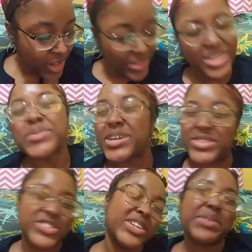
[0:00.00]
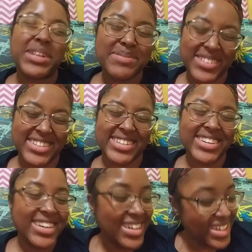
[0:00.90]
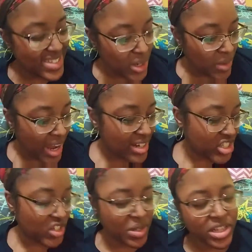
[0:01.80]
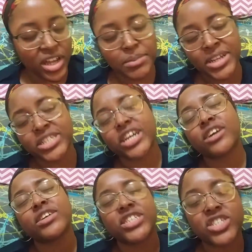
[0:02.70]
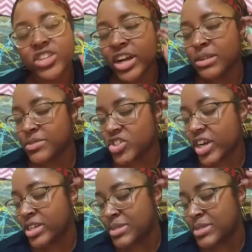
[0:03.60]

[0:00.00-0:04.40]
then we go to the strip club. So we're at a strip club and Darren is trying to